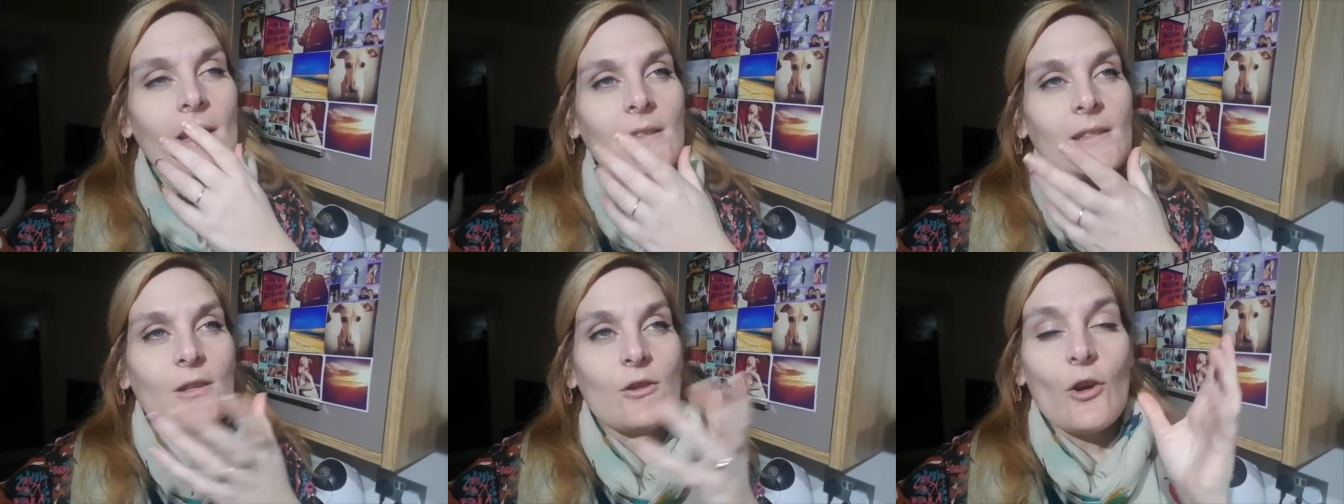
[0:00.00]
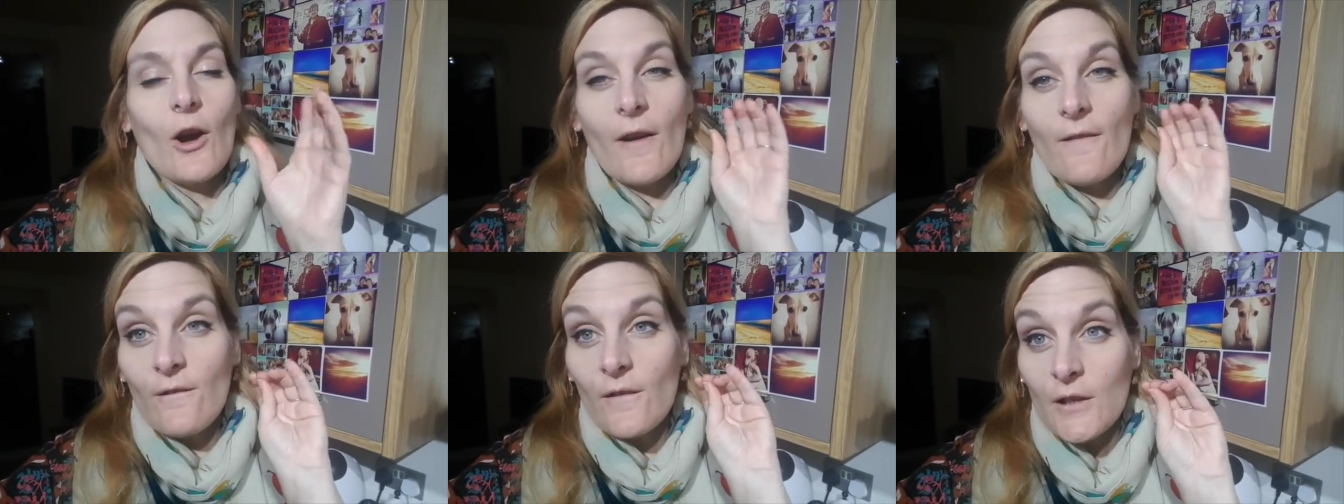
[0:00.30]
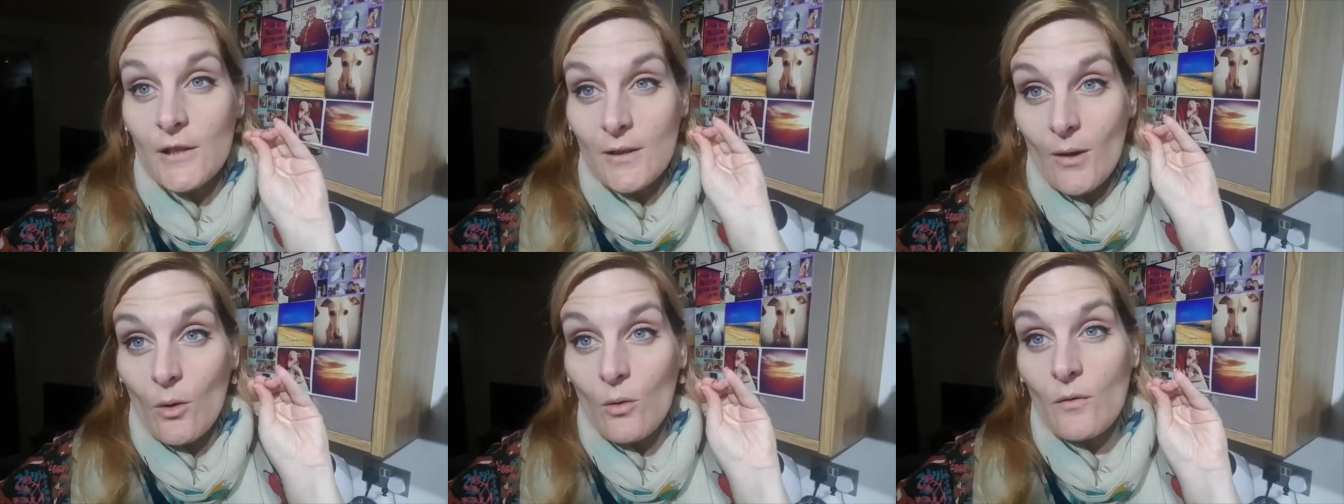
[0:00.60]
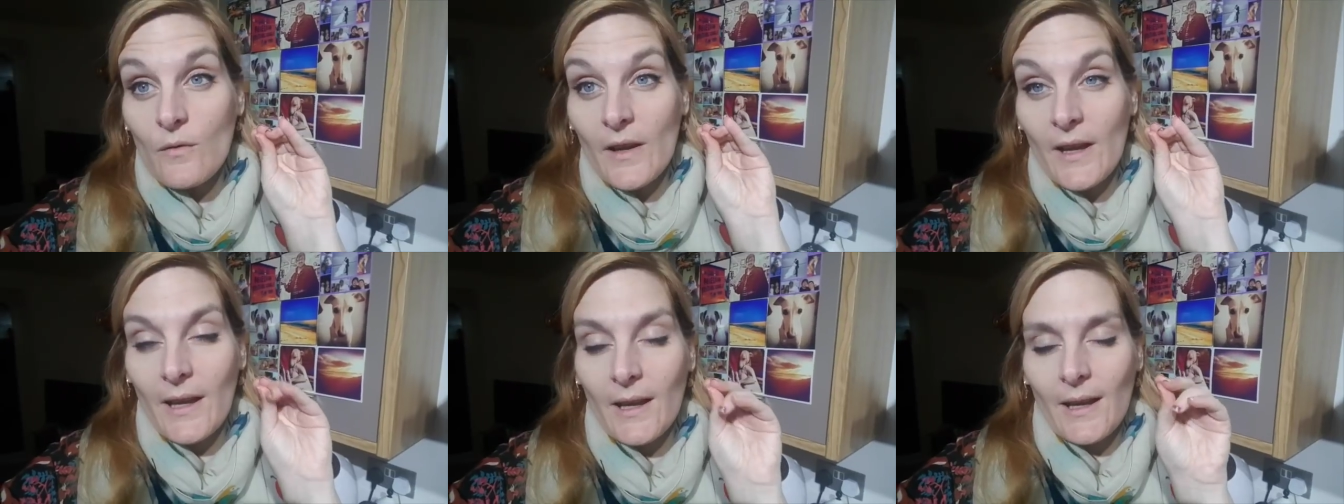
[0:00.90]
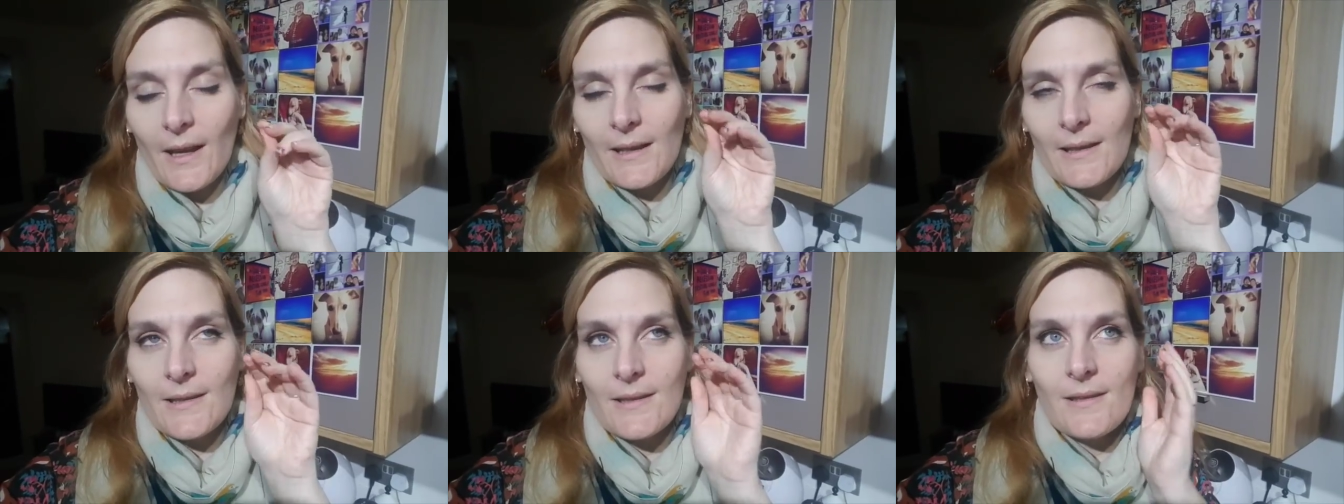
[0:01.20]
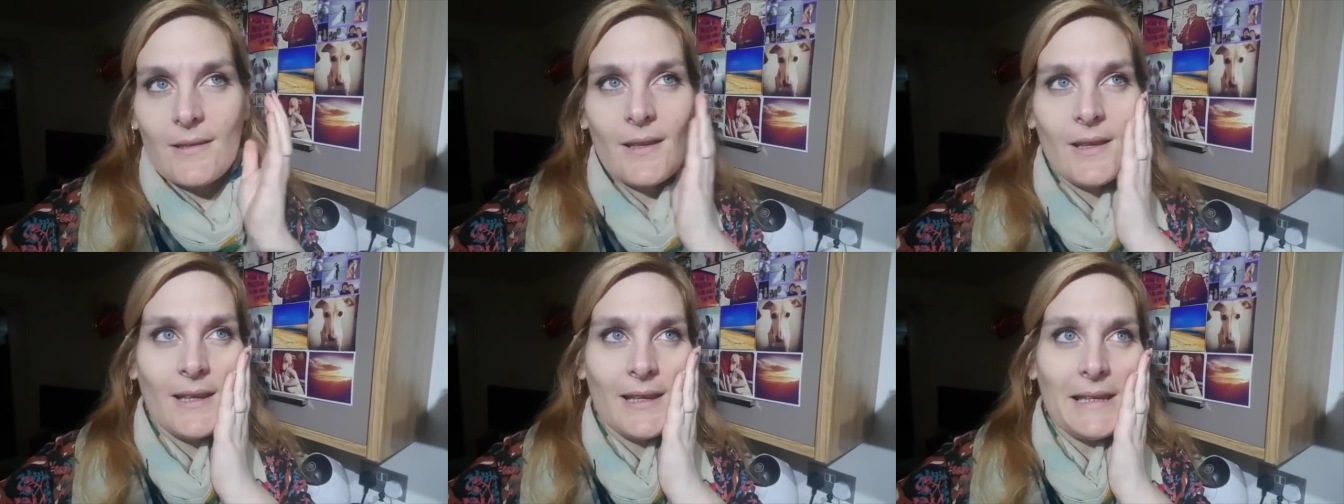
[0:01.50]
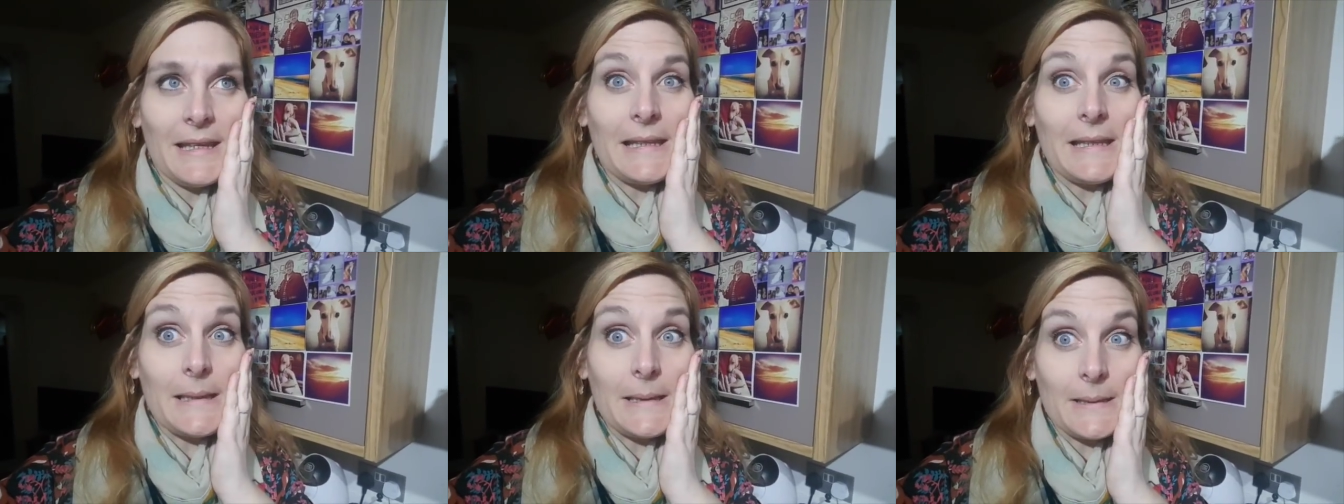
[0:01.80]
to try and resolve it as
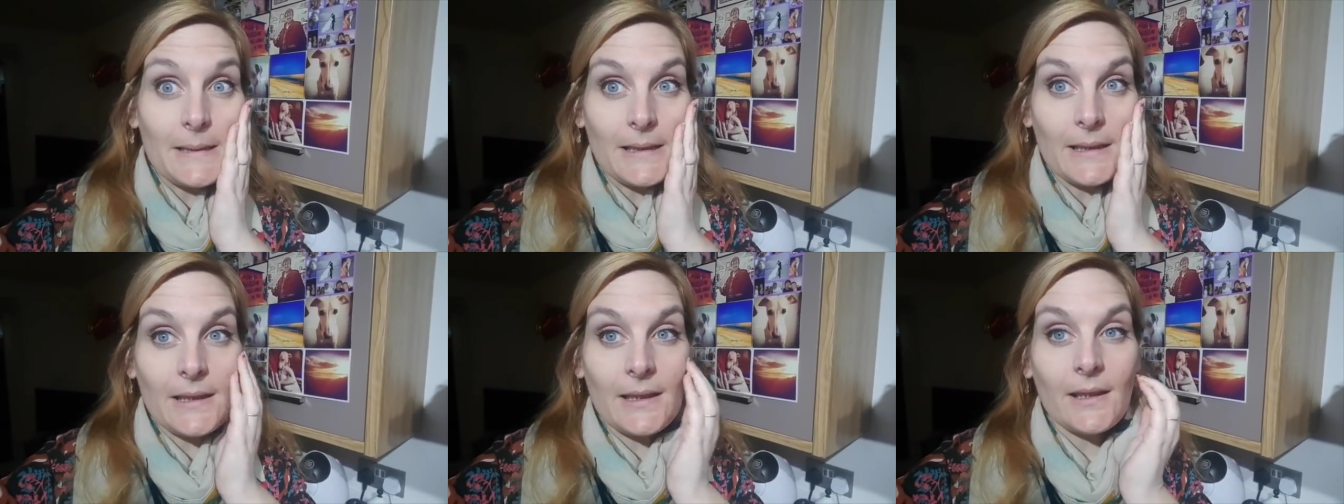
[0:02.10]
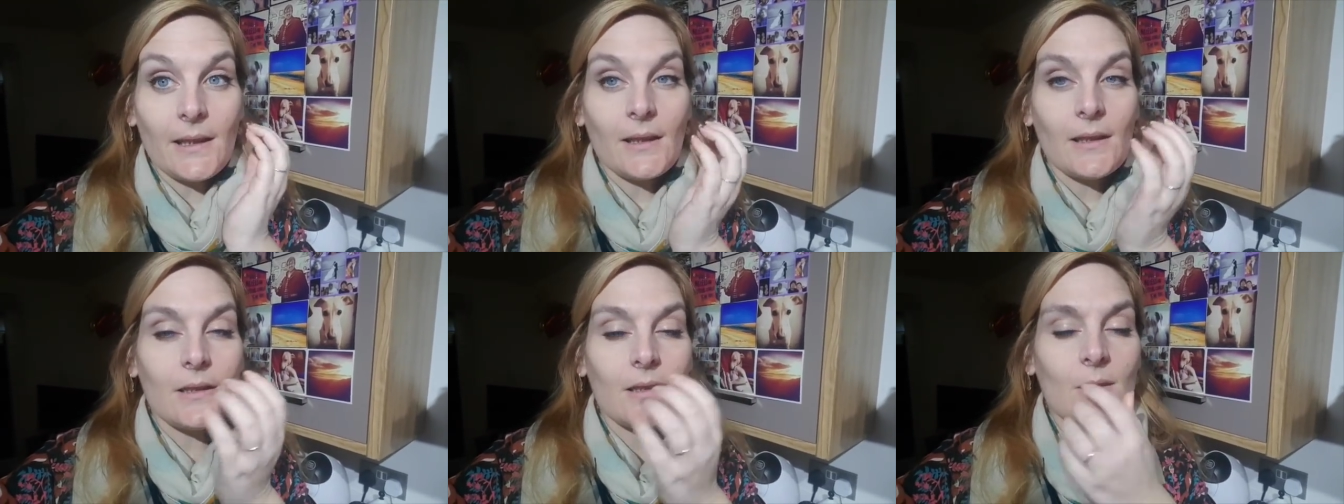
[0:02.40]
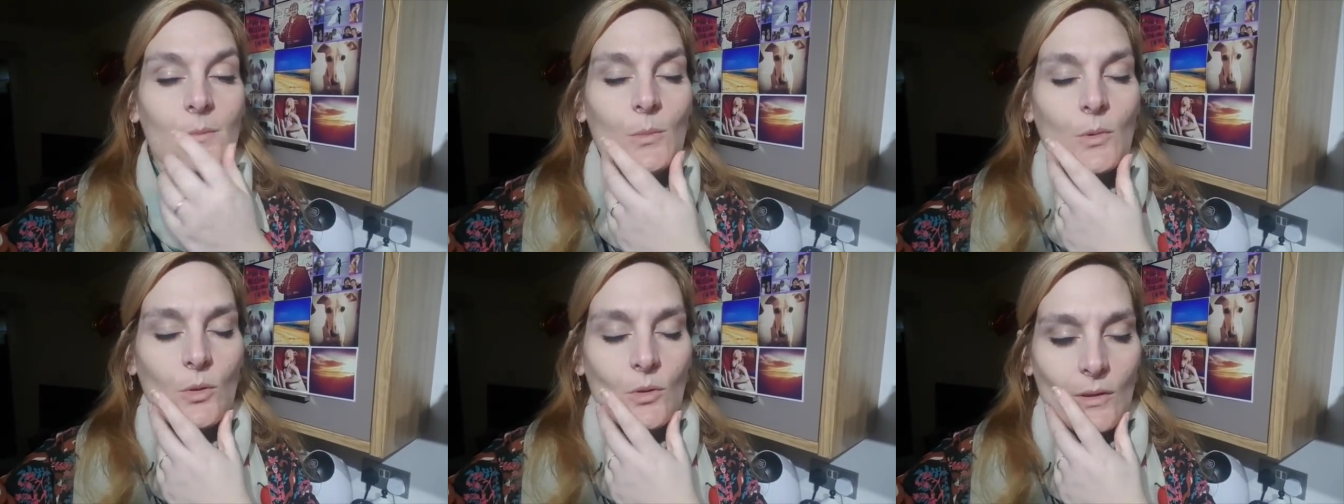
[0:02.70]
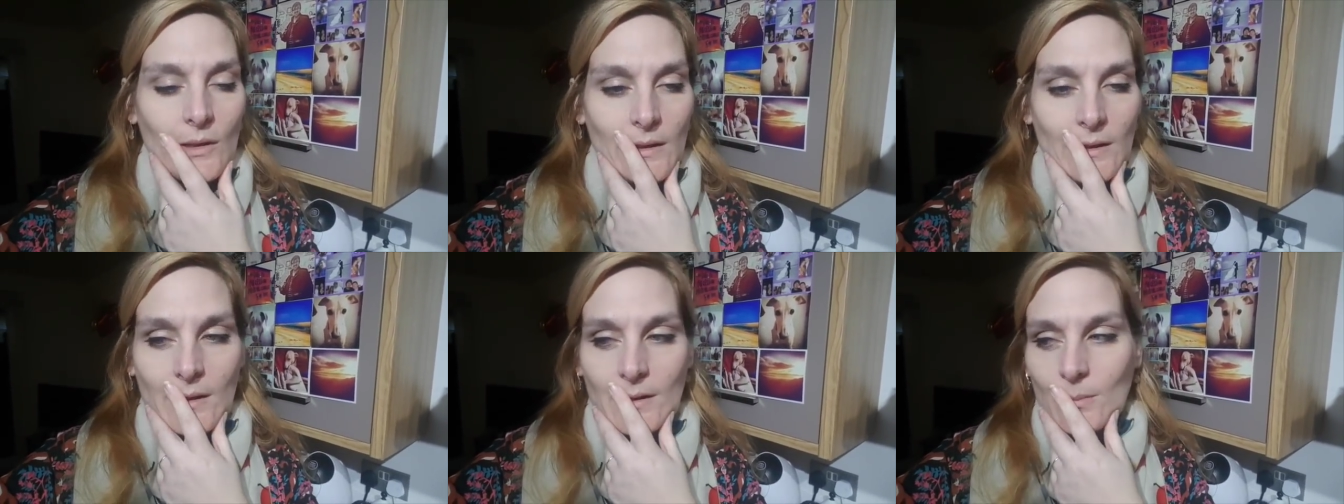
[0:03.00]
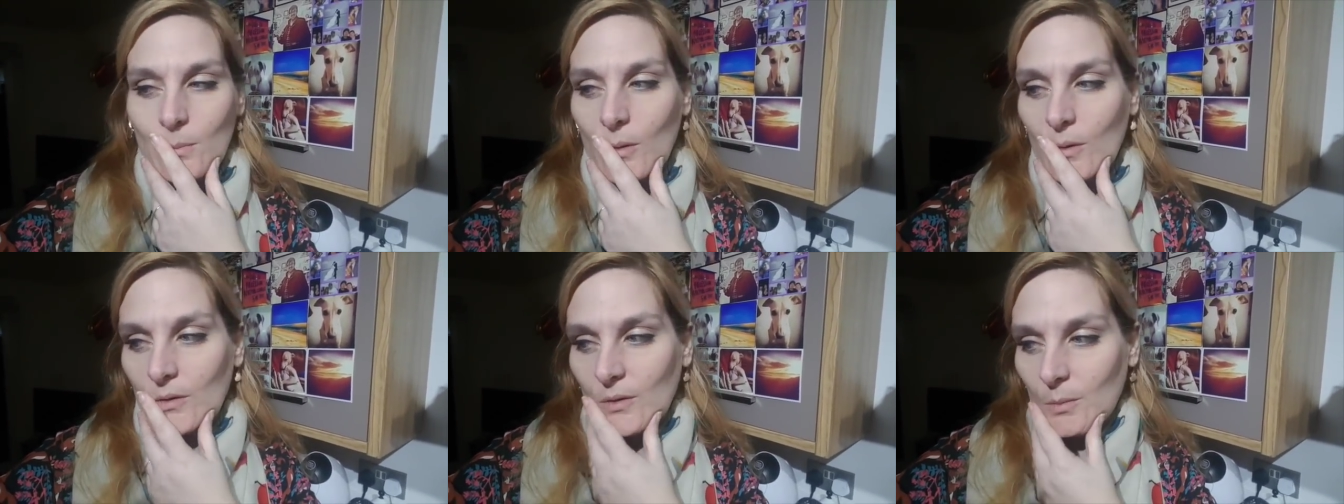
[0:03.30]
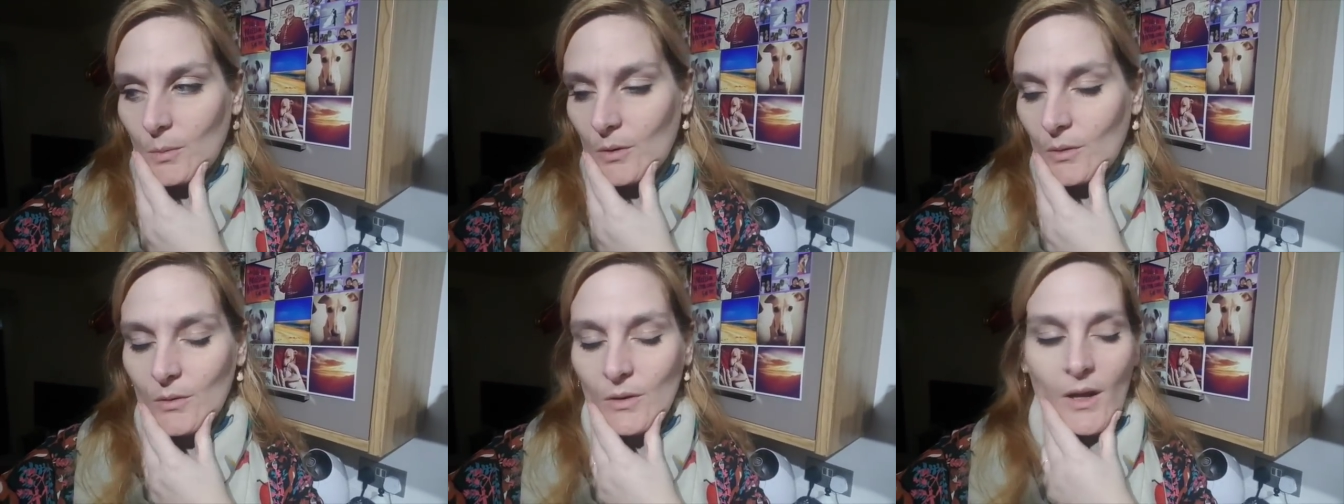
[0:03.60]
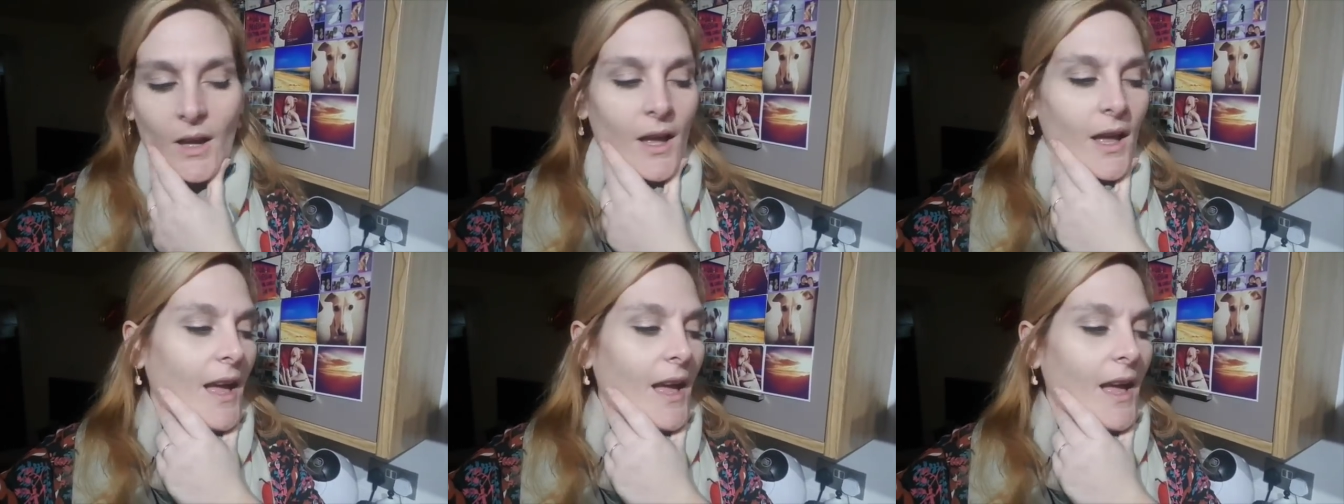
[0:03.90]
easily and as smoothly as possible.